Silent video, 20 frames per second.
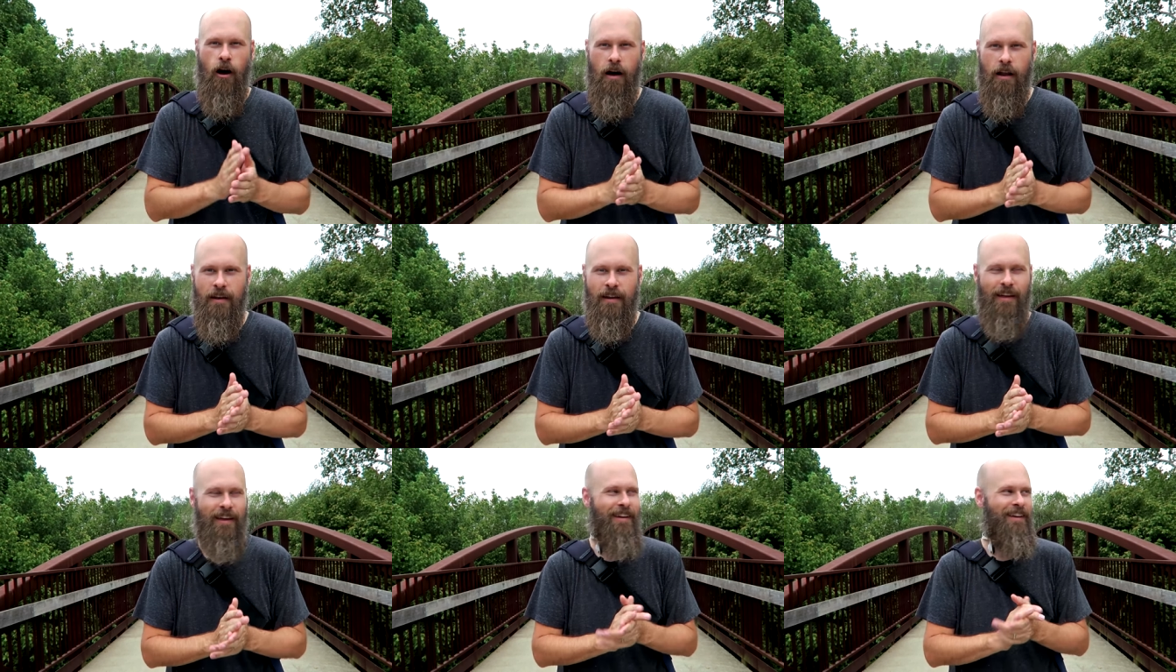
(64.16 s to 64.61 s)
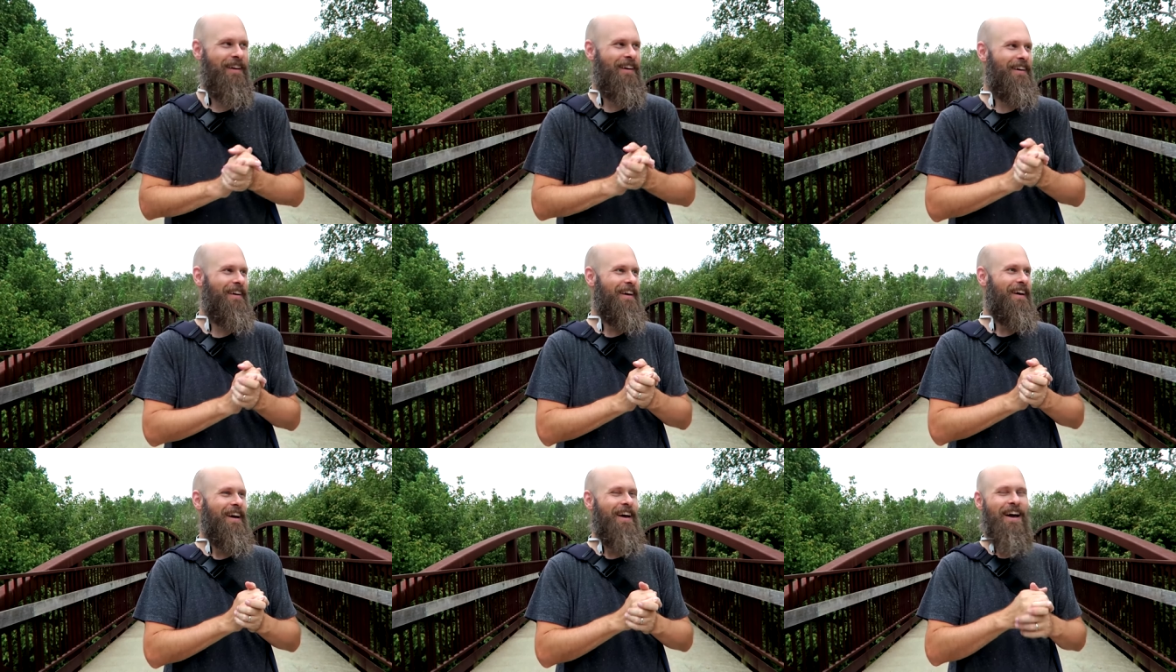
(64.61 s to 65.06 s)
run,
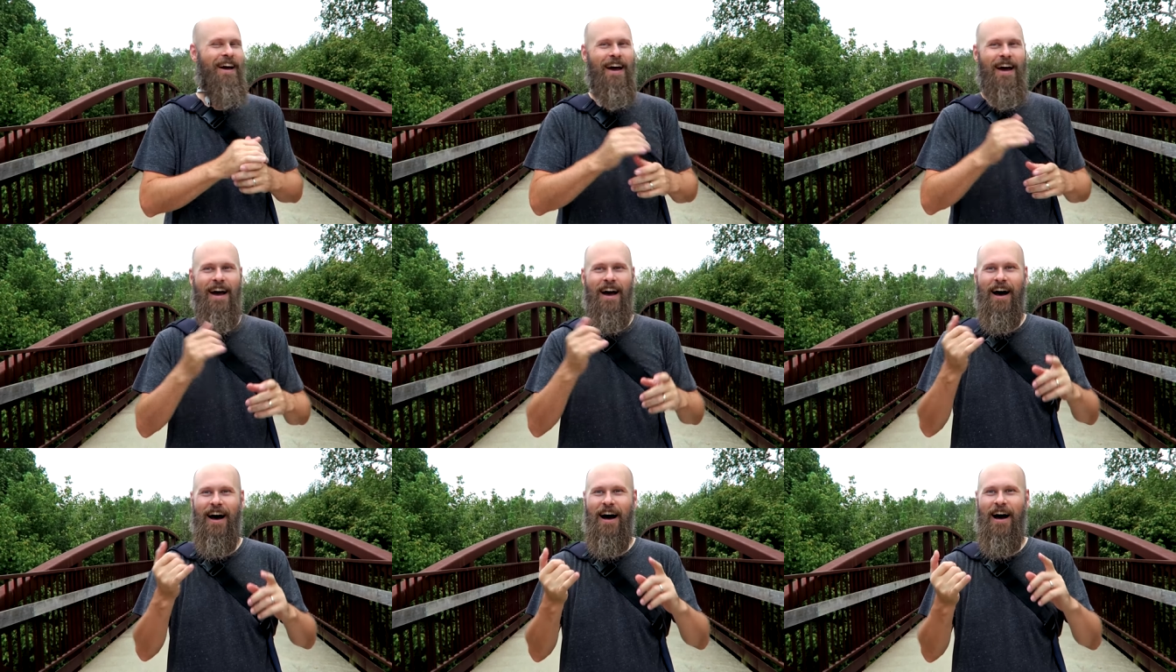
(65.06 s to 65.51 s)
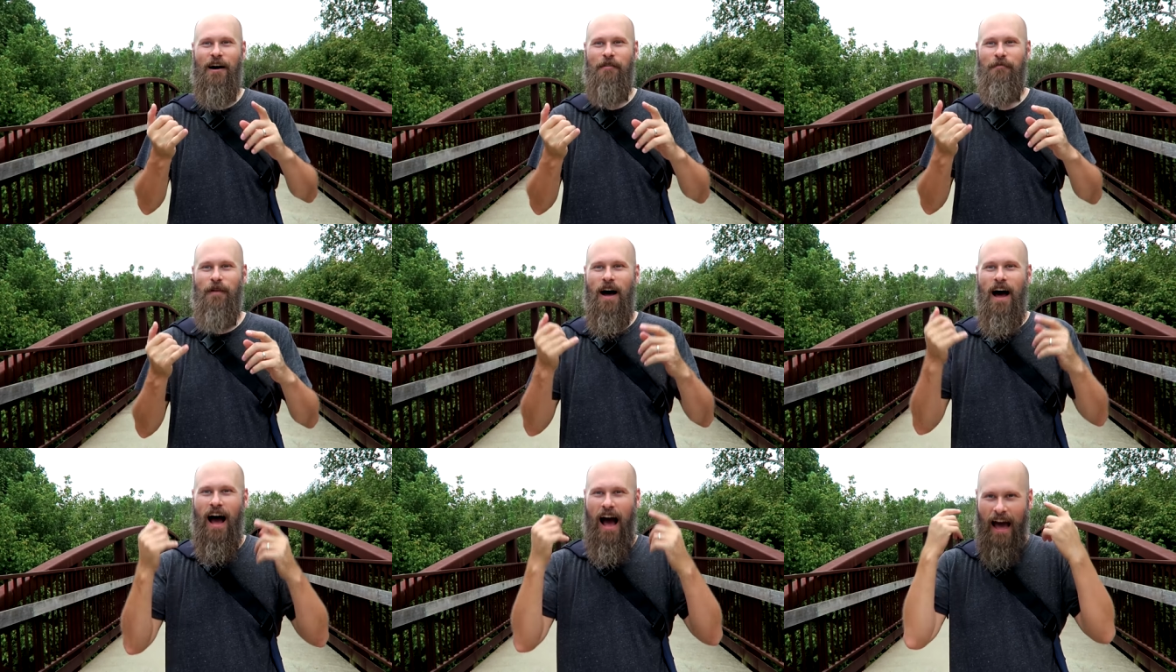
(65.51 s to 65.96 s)

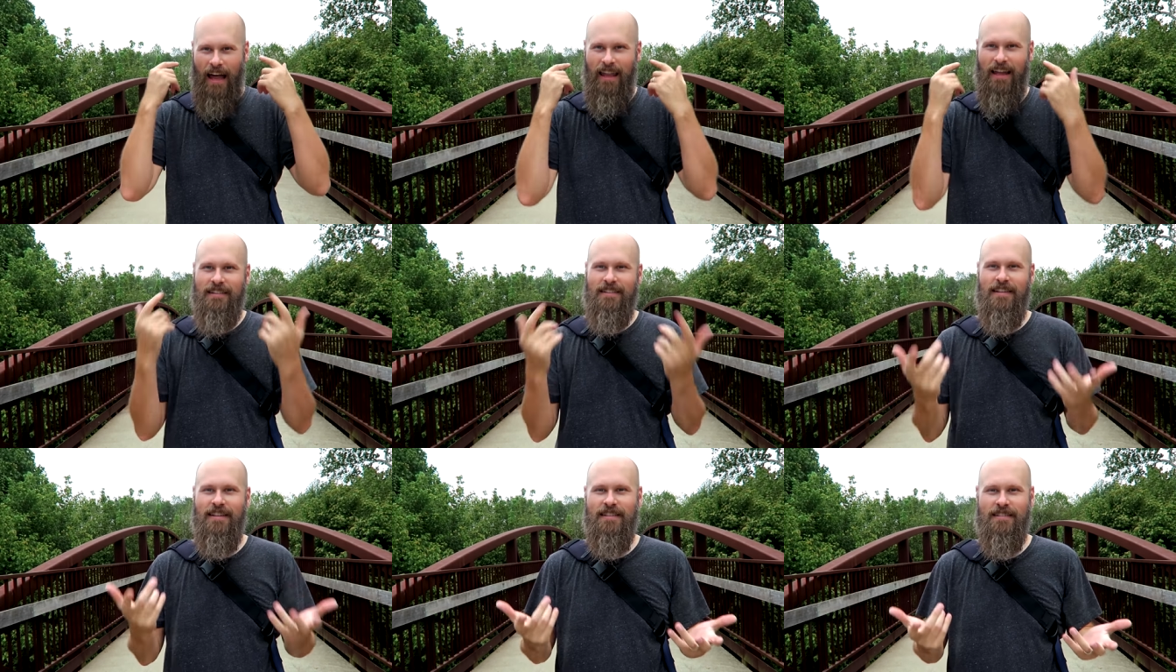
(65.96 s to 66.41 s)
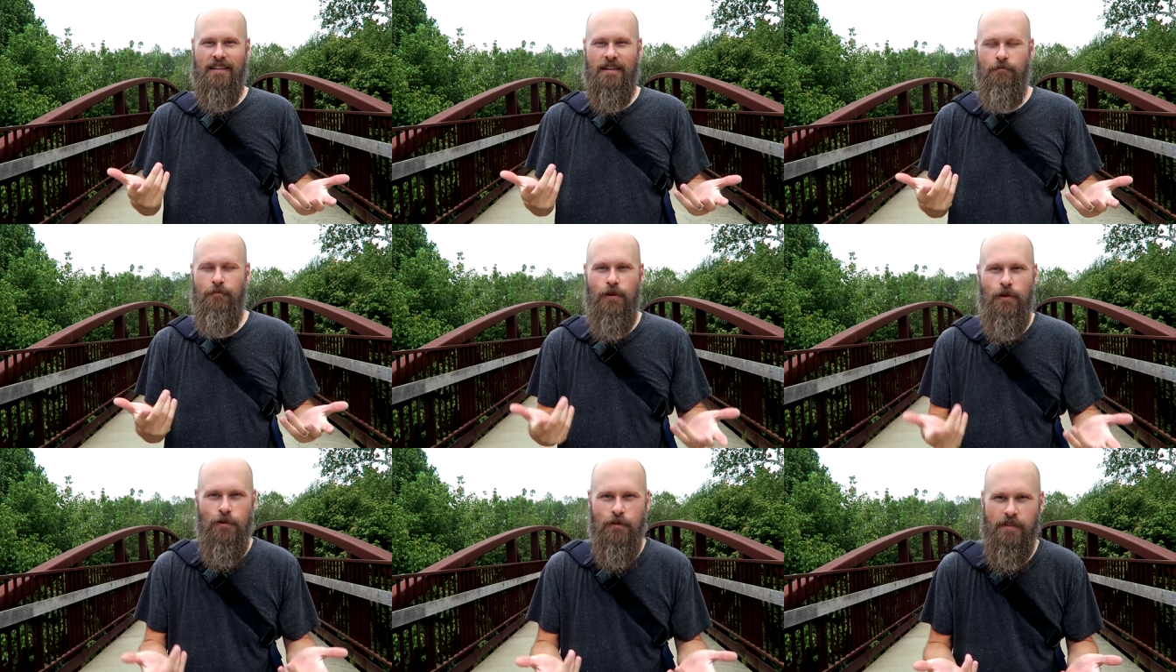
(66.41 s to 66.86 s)
I like to listen to
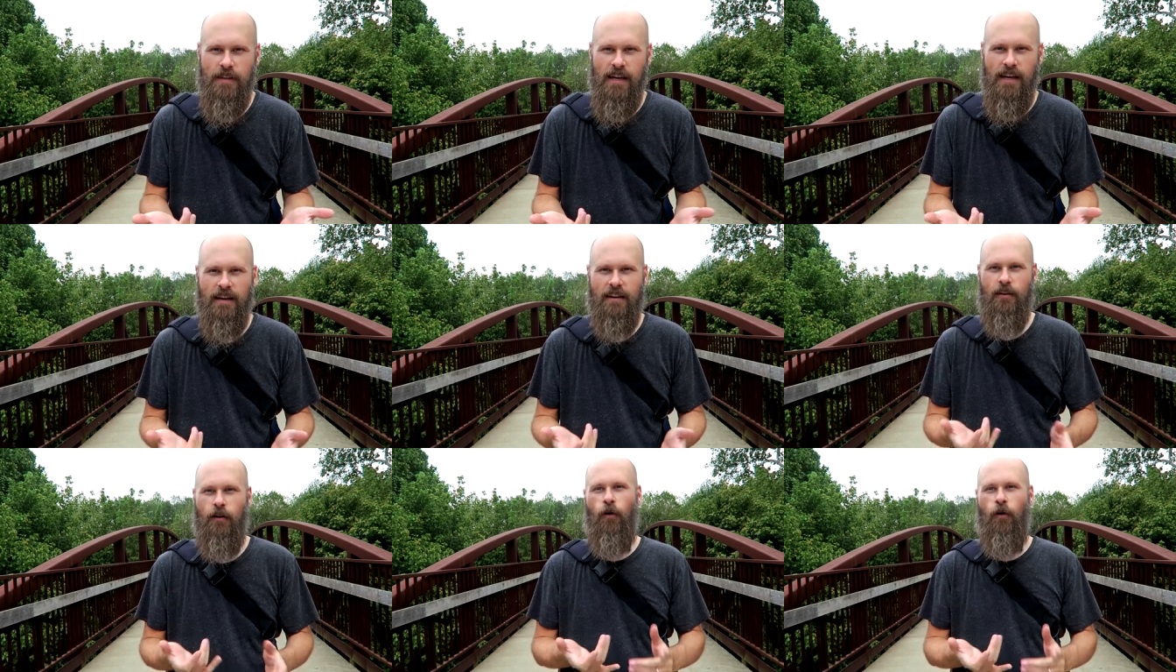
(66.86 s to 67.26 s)
music,